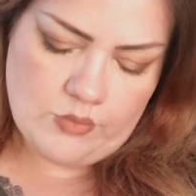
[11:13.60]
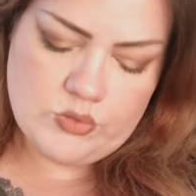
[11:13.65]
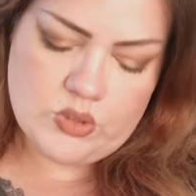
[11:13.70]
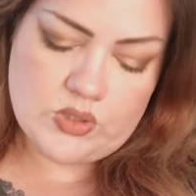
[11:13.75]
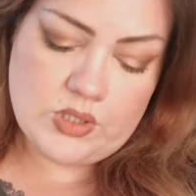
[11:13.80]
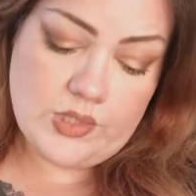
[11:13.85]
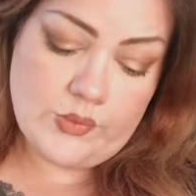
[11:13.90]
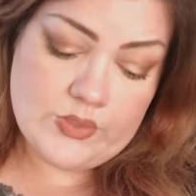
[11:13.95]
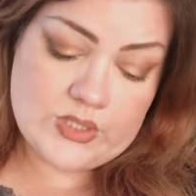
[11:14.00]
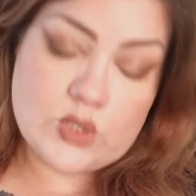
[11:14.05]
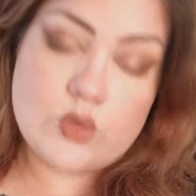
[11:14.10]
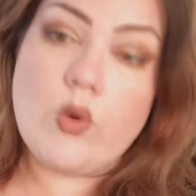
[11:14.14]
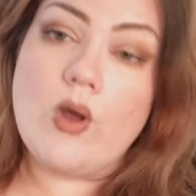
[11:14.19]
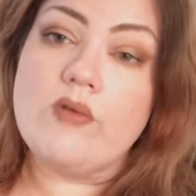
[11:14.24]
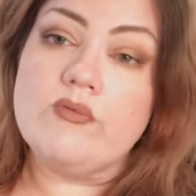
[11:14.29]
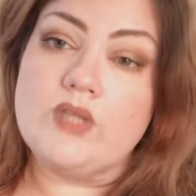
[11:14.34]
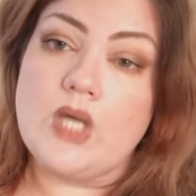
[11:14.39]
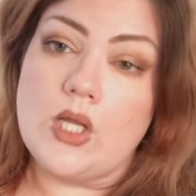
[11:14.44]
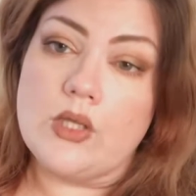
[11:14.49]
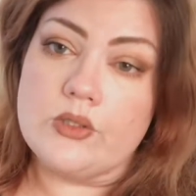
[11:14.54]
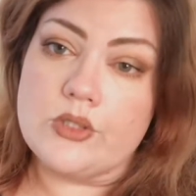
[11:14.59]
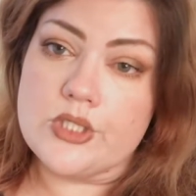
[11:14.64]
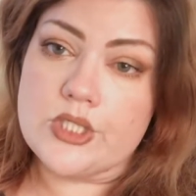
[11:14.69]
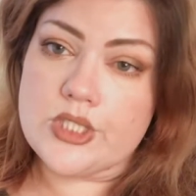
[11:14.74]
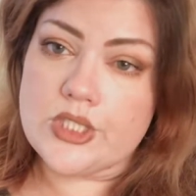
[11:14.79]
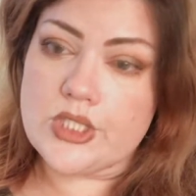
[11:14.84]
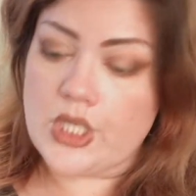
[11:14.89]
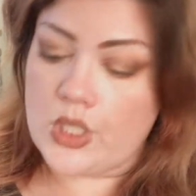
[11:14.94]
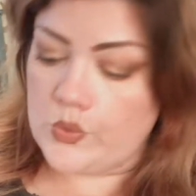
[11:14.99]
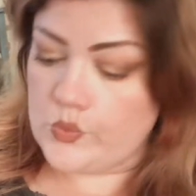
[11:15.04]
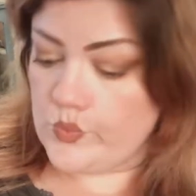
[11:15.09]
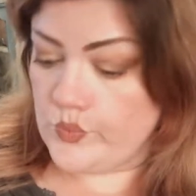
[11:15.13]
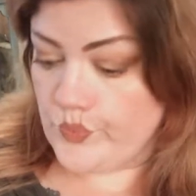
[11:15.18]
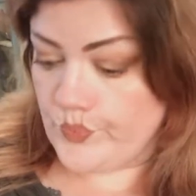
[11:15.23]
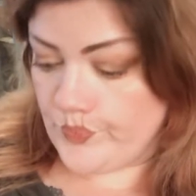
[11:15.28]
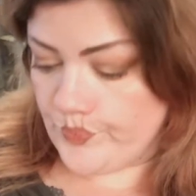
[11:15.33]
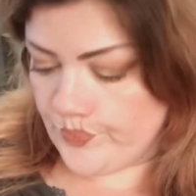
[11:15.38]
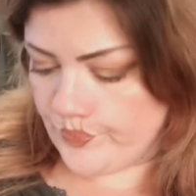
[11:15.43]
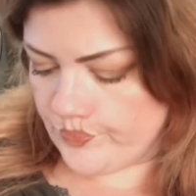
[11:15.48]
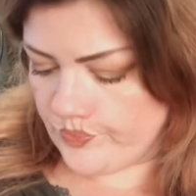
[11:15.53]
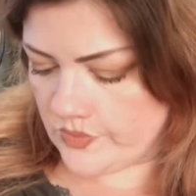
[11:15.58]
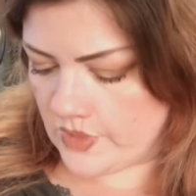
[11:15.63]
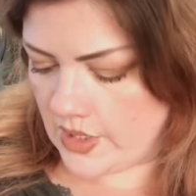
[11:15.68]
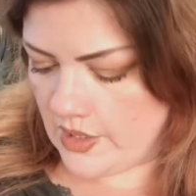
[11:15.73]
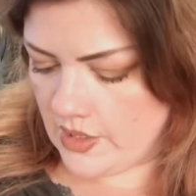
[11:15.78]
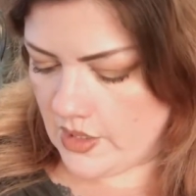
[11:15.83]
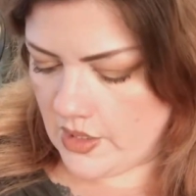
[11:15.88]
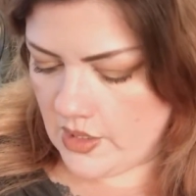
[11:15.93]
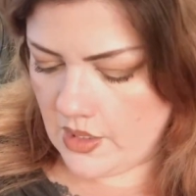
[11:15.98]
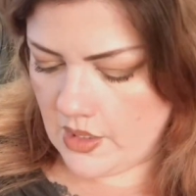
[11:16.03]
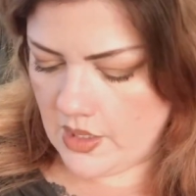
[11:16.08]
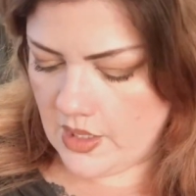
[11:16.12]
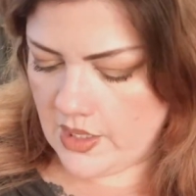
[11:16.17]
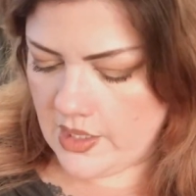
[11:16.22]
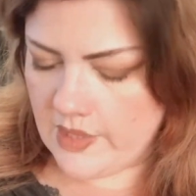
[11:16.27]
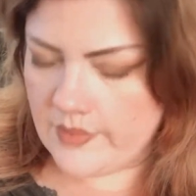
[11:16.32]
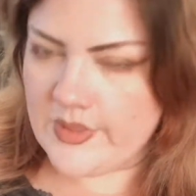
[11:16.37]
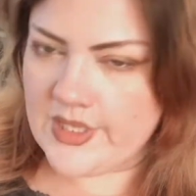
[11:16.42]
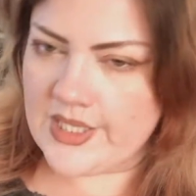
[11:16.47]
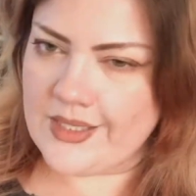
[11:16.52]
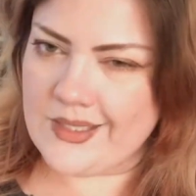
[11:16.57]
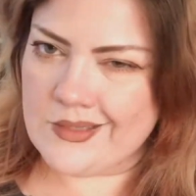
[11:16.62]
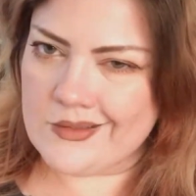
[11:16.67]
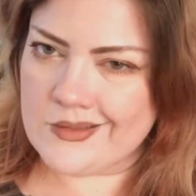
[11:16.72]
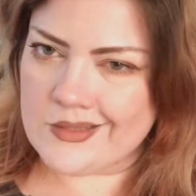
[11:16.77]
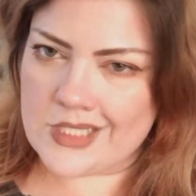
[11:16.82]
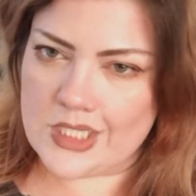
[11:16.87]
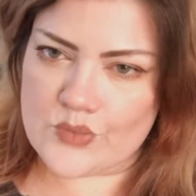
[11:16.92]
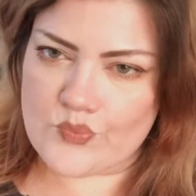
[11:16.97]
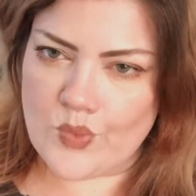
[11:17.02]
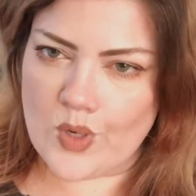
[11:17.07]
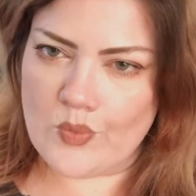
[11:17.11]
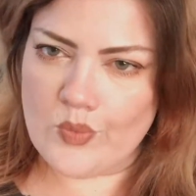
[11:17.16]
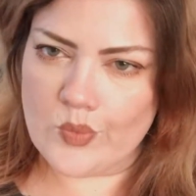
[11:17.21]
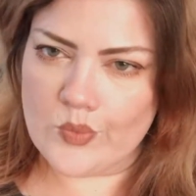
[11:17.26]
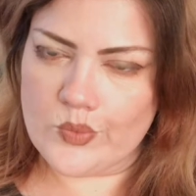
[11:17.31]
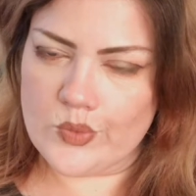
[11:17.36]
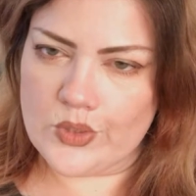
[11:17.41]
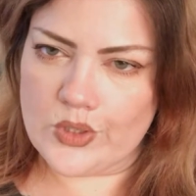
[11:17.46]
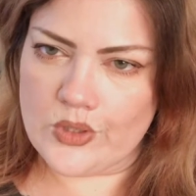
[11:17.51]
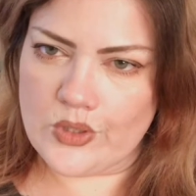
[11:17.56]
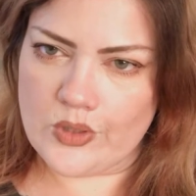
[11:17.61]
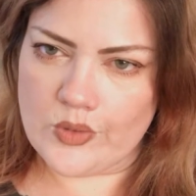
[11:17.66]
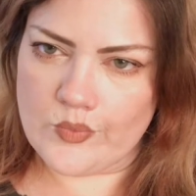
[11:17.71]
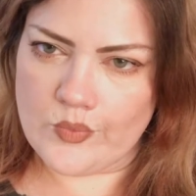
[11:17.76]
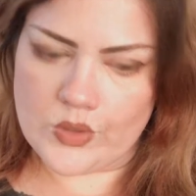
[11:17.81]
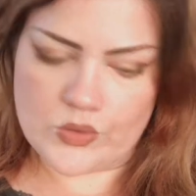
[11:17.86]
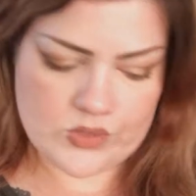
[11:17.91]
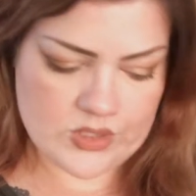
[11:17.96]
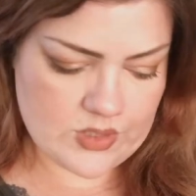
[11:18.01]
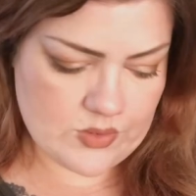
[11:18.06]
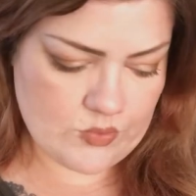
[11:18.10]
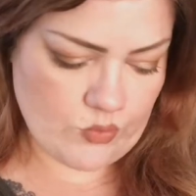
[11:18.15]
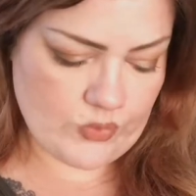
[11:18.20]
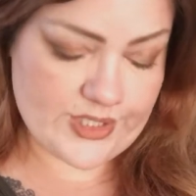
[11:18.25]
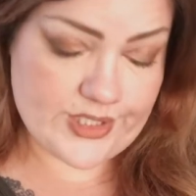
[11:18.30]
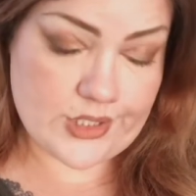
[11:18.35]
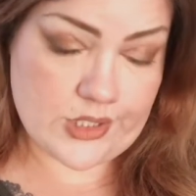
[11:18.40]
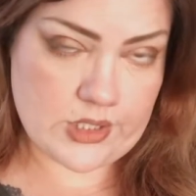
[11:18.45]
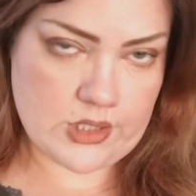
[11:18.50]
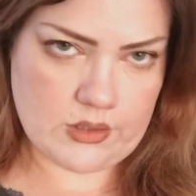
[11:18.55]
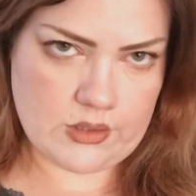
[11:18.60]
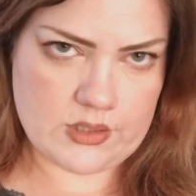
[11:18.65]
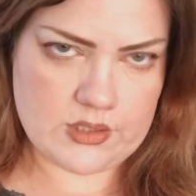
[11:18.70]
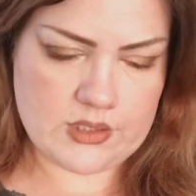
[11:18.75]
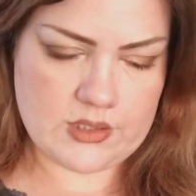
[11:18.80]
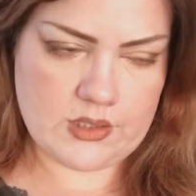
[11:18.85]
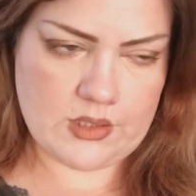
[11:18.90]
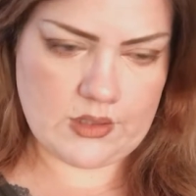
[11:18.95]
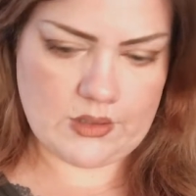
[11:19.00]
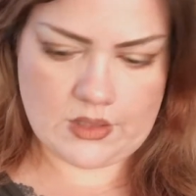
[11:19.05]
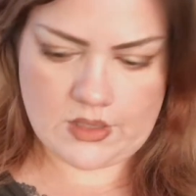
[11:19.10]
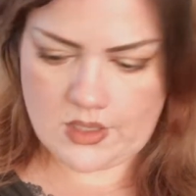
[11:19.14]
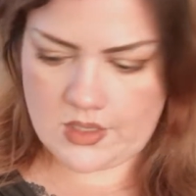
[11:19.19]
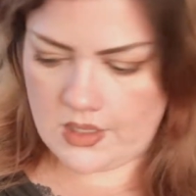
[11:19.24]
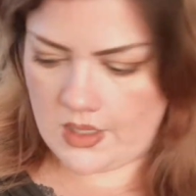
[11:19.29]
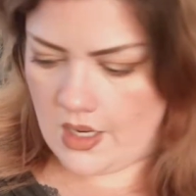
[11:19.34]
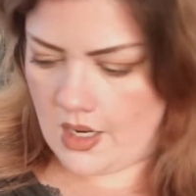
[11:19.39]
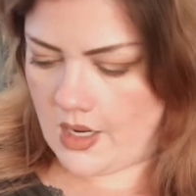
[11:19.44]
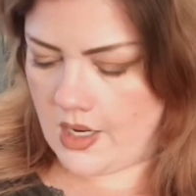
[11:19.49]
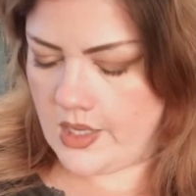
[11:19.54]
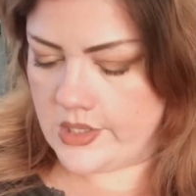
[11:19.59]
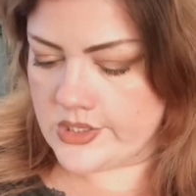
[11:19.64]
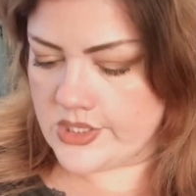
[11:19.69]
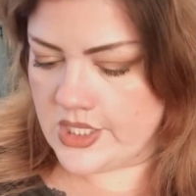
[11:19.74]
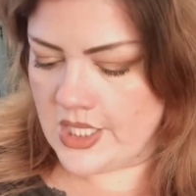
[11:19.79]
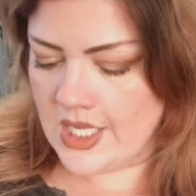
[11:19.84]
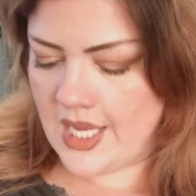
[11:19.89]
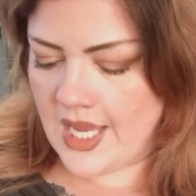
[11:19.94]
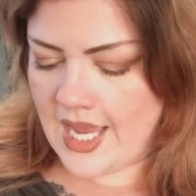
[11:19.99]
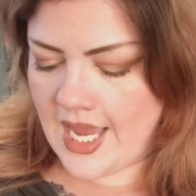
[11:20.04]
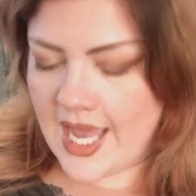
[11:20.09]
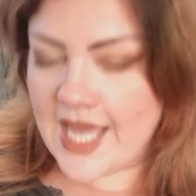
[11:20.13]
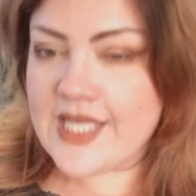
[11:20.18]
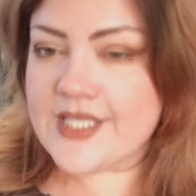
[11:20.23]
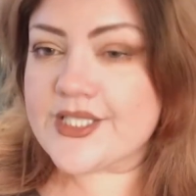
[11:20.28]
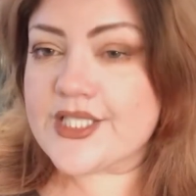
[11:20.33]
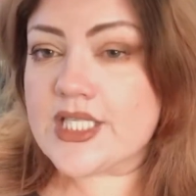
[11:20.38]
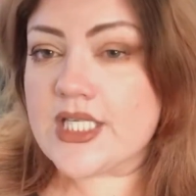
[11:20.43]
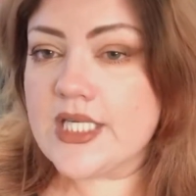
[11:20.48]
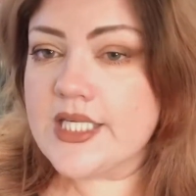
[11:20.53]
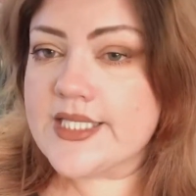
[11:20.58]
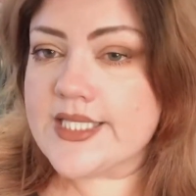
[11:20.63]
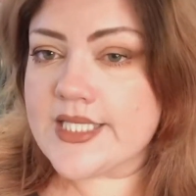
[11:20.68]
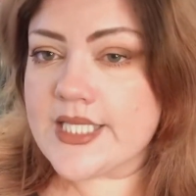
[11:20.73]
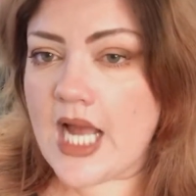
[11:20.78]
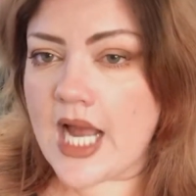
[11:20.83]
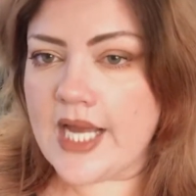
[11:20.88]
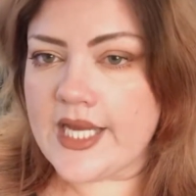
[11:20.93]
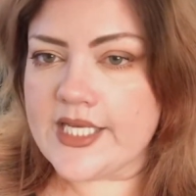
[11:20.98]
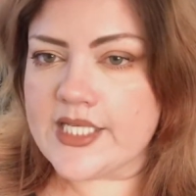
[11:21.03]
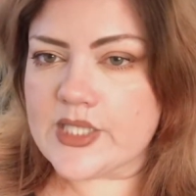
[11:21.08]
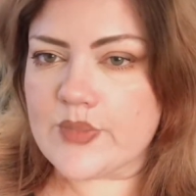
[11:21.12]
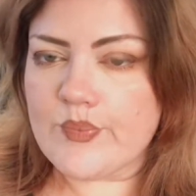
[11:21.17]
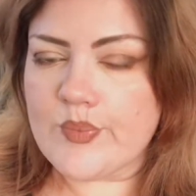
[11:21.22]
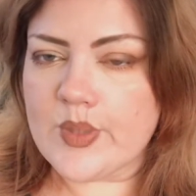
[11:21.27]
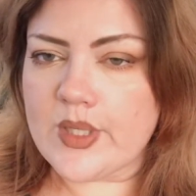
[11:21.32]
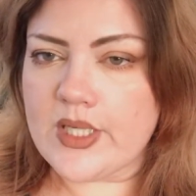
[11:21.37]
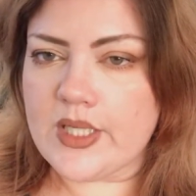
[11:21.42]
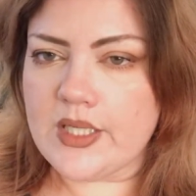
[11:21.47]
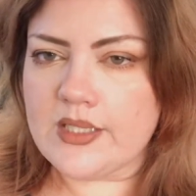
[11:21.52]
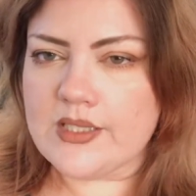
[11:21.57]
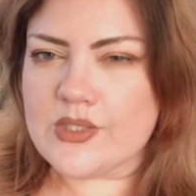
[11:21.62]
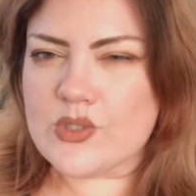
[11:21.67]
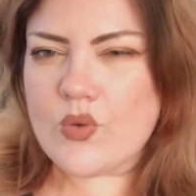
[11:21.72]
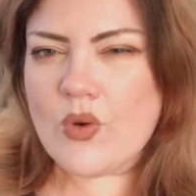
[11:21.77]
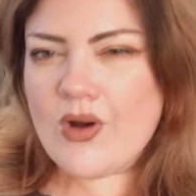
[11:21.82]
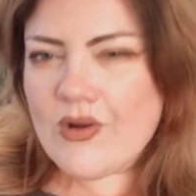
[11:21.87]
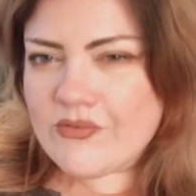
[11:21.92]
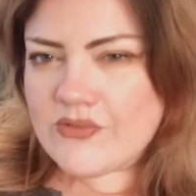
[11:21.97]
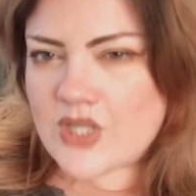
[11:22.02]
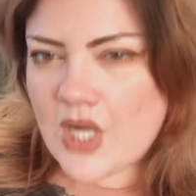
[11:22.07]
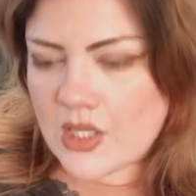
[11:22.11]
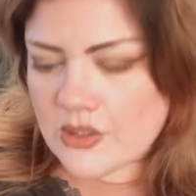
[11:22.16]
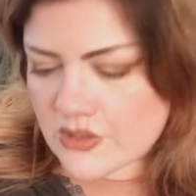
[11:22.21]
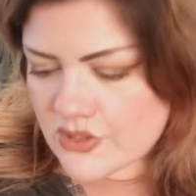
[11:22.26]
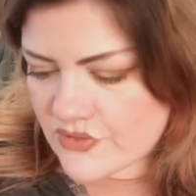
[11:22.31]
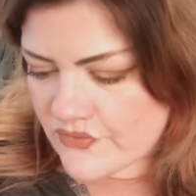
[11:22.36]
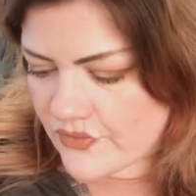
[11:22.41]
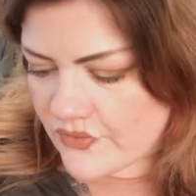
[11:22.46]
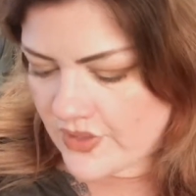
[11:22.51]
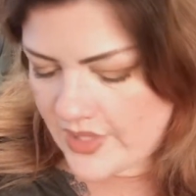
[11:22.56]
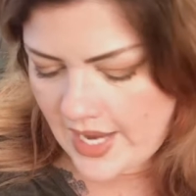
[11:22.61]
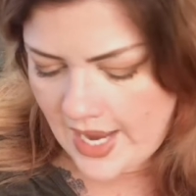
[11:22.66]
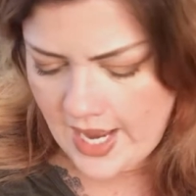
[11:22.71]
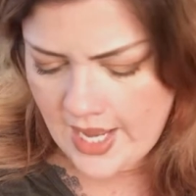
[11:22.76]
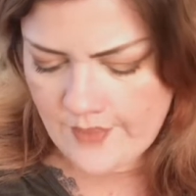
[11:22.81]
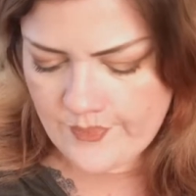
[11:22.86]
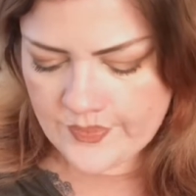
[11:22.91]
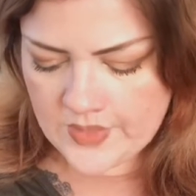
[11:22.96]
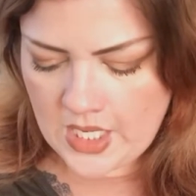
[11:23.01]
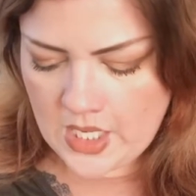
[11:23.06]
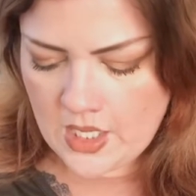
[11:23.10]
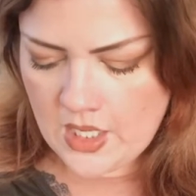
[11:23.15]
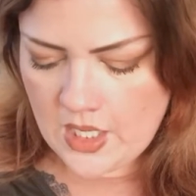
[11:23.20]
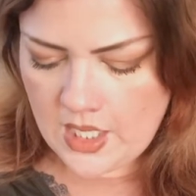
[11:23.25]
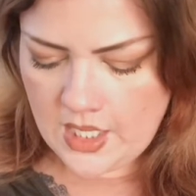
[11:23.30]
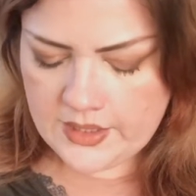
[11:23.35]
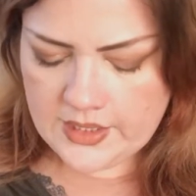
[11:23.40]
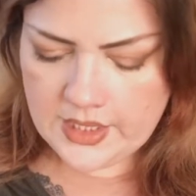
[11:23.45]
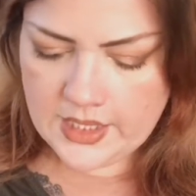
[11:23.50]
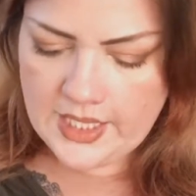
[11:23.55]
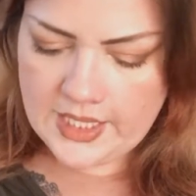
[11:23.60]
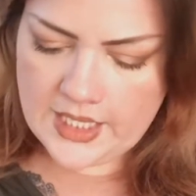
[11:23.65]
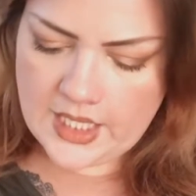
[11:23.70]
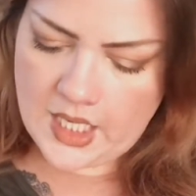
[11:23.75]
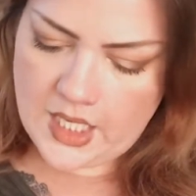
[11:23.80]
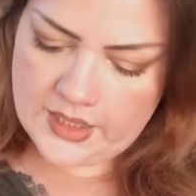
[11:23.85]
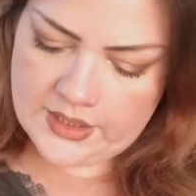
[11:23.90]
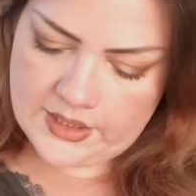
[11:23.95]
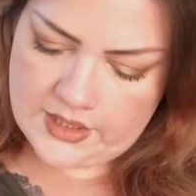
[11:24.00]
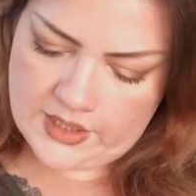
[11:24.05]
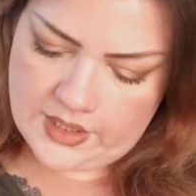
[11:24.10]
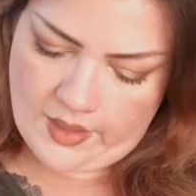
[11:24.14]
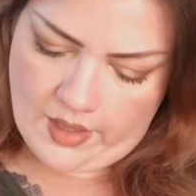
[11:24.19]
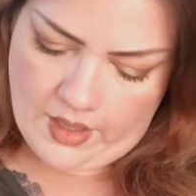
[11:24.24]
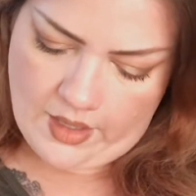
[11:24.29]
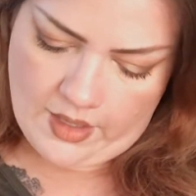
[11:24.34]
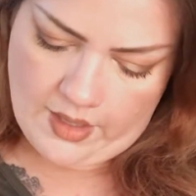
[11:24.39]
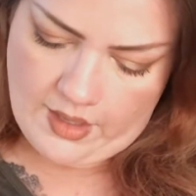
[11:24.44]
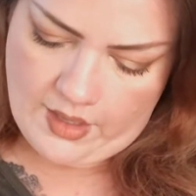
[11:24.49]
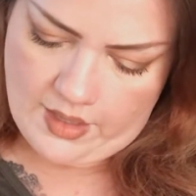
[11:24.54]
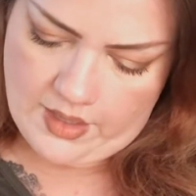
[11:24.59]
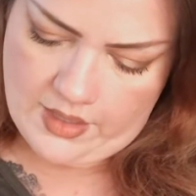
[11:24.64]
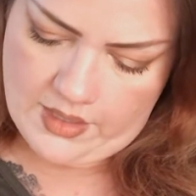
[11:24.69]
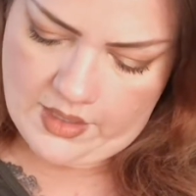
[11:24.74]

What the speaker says: It was $12, so I mean, that's probably the most ridiculous thing that I got. It's nice, but $12 for that. And then I got the